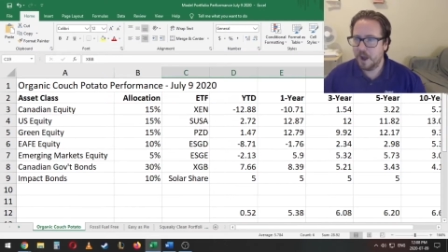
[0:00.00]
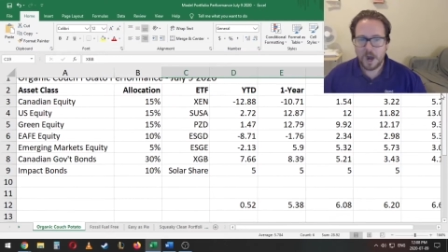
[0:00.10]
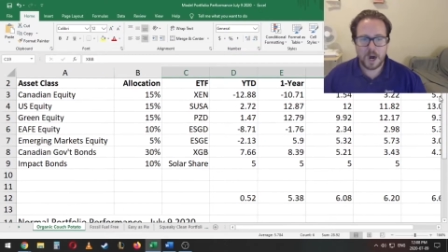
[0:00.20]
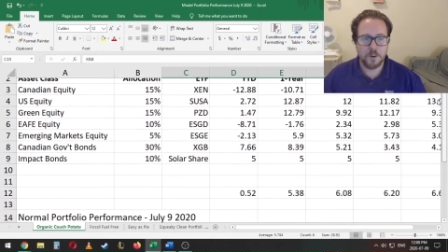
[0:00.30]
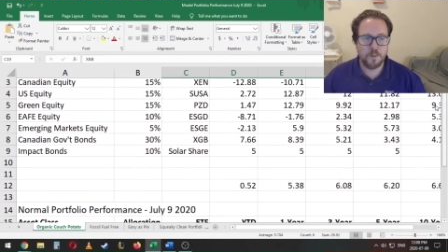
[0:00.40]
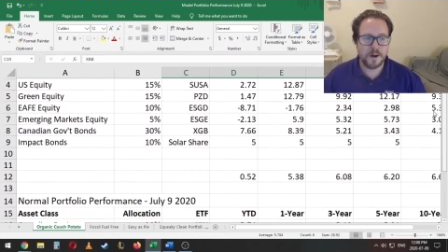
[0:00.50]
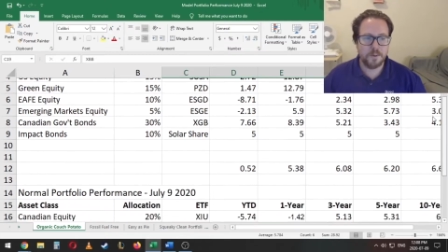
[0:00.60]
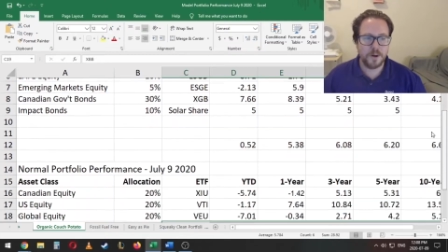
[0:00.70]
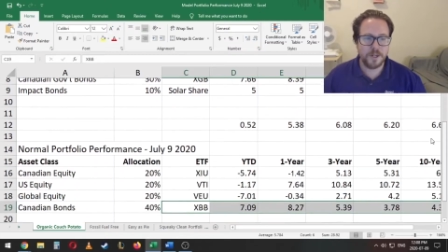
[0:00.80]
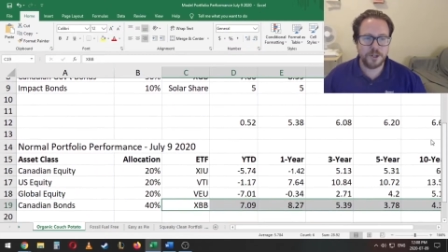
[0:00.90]
What I
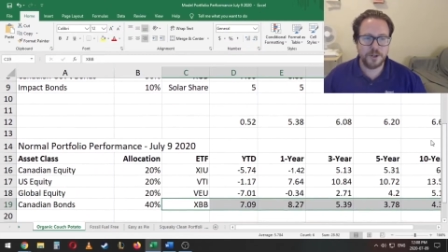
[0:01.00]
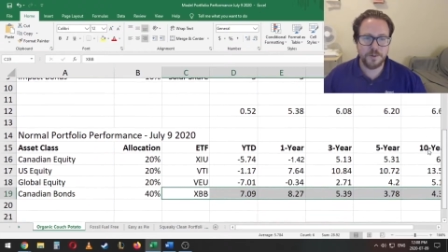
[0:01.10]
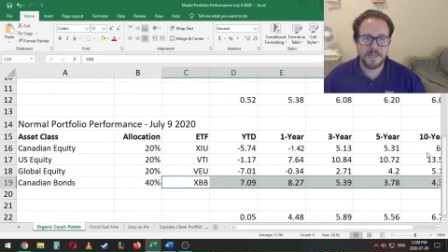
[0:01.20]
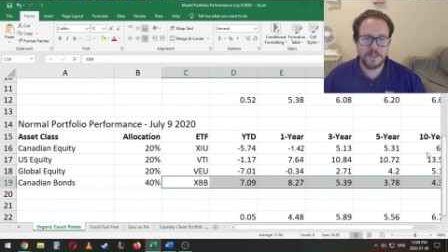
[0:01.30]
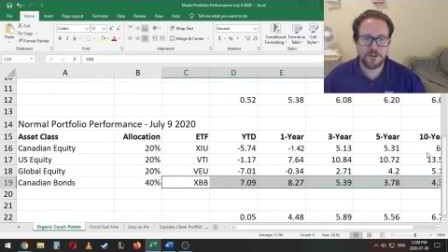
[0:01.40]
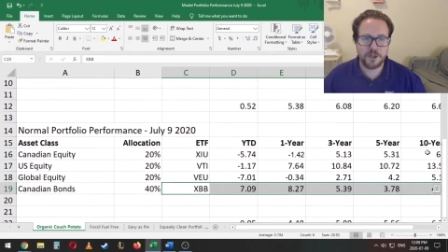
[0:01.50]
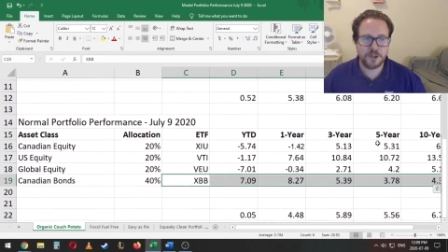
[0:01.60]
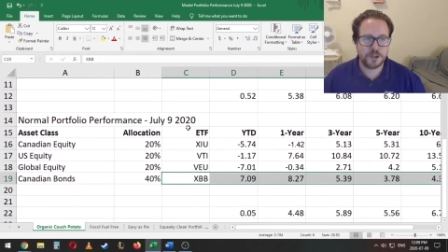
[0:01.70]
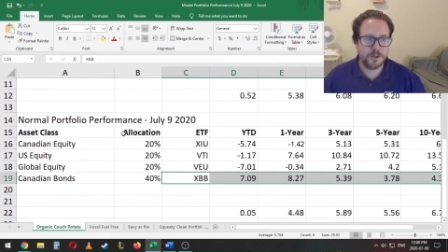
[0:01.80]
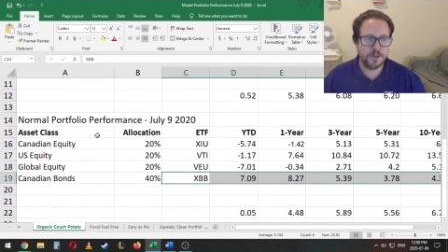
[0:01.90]
want to do is just
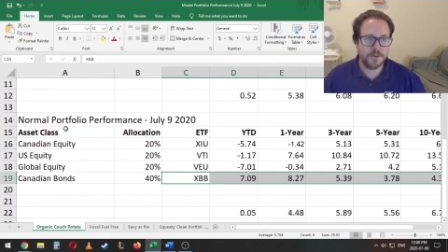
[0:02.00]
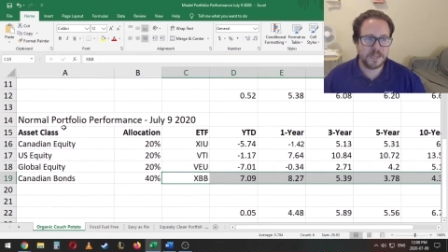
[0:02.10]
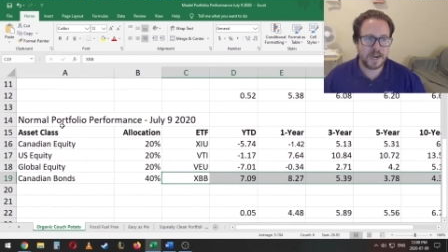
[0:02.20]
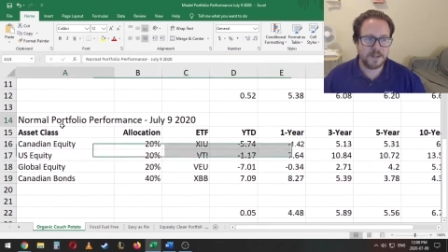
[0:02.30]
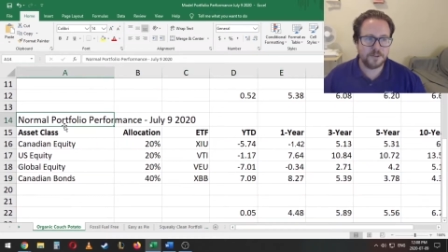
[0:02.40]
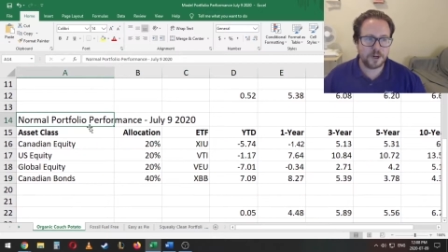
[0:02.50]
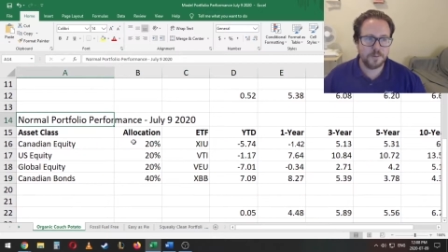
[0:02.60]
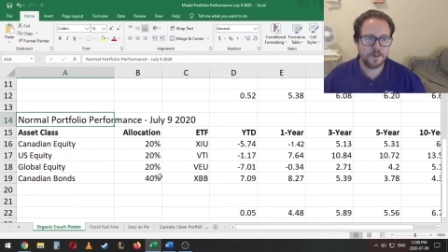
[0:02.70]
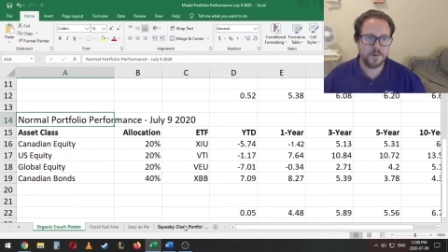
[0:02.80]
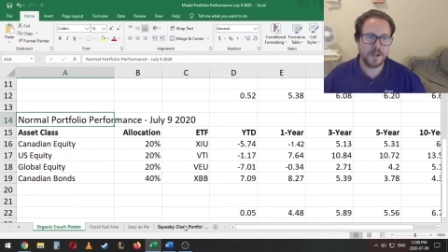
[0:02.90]
show you that I start
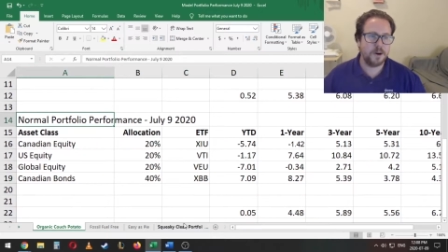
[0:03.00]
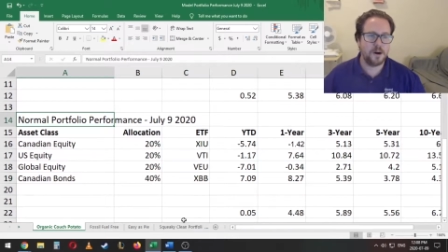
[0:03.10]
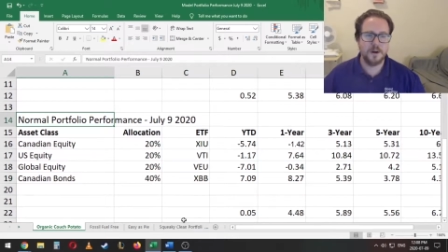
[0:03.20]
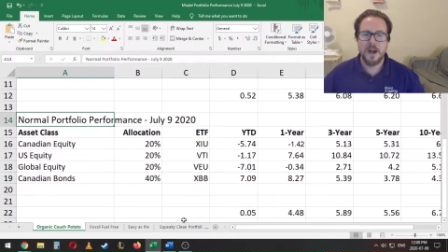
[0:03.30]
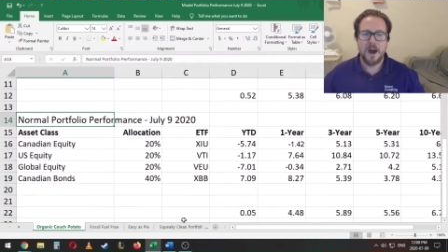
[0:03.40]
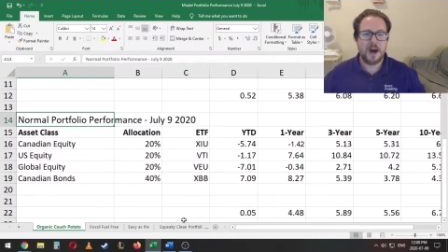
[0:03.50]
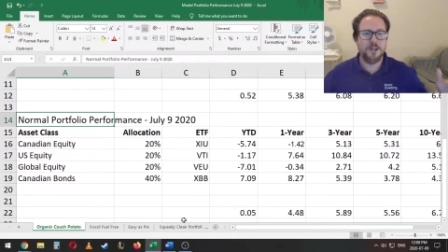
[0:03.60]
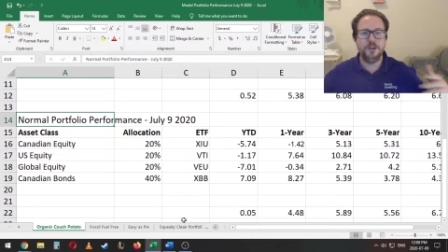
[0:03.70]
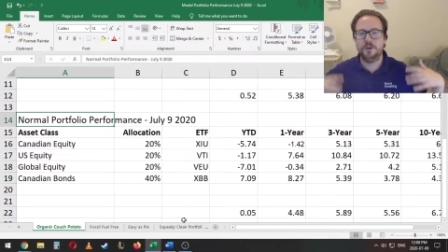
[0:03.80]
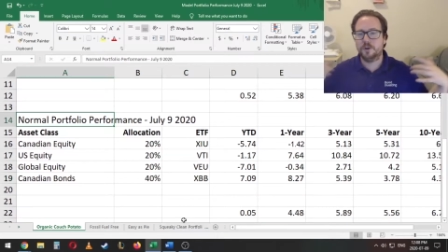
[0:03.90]
with what I call a
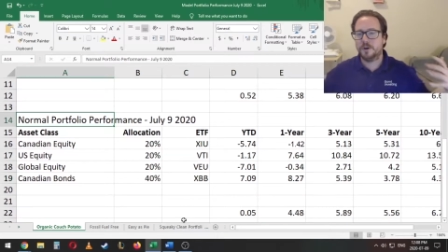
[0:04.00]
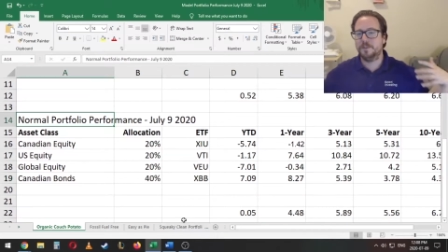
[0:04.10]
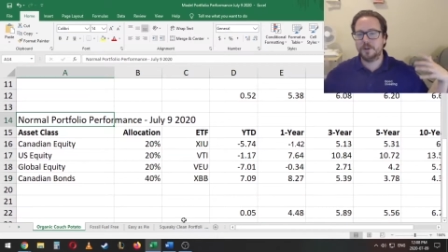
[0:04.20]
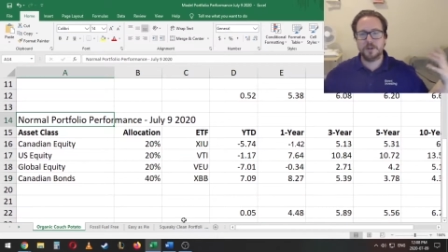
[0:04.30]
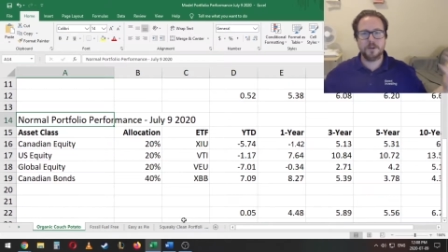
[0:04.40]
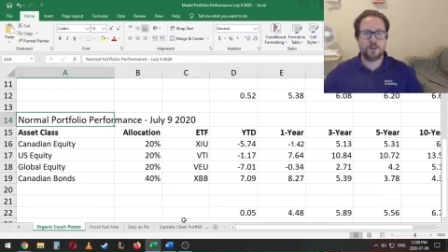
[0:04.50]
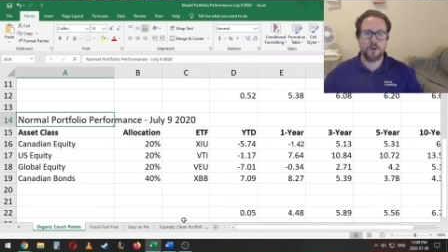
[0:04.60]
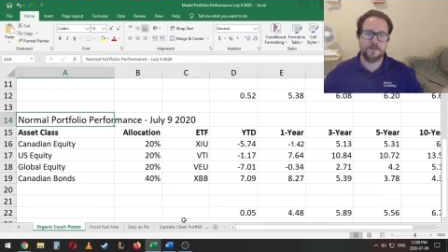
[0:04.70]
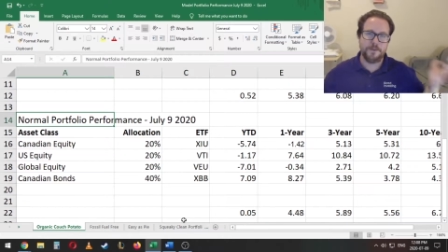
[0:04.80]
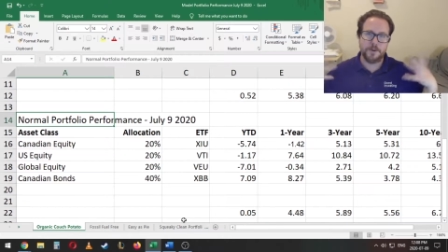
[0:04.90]
normal
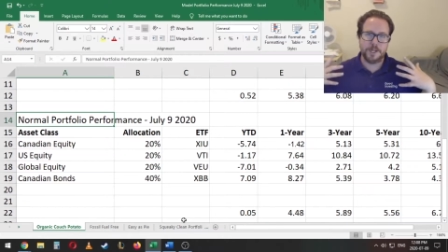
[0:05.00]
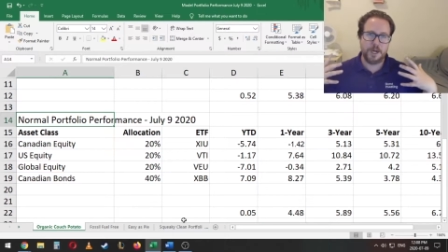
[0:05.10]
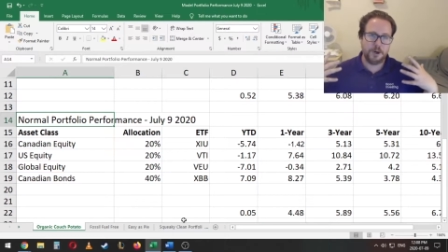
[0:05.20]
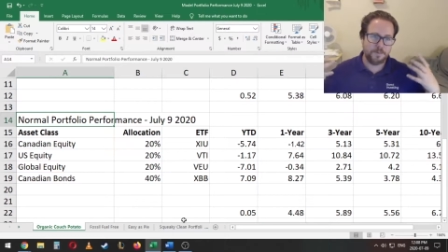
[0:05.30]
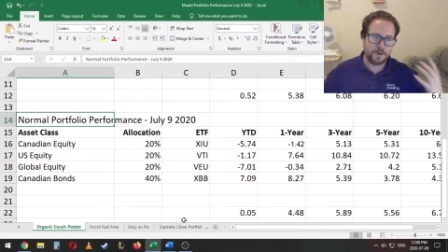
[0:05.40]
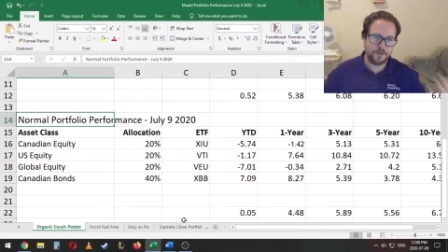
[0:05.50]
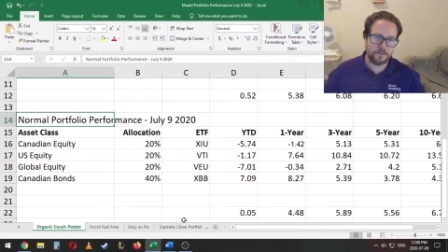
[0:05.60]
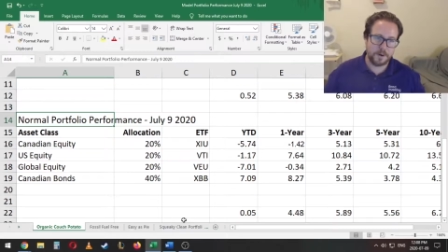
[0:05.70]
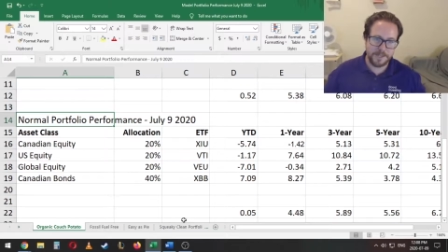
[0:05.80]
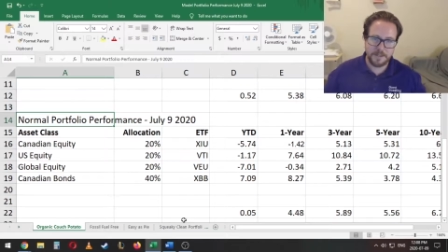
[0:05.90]
portfolio
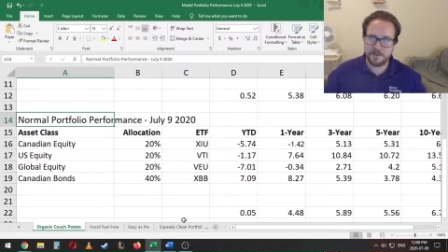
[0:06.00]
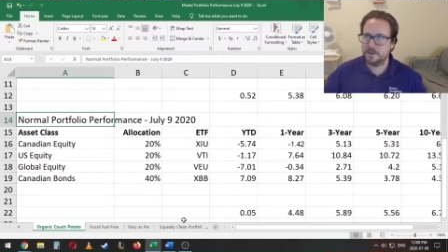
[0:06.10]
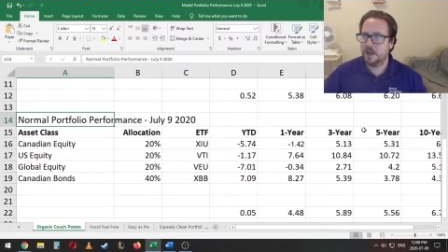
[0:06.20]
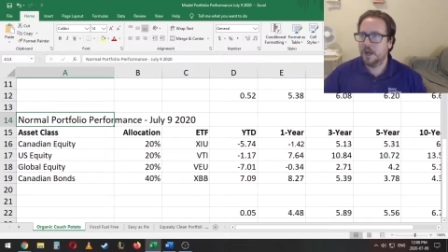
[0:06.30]
performance.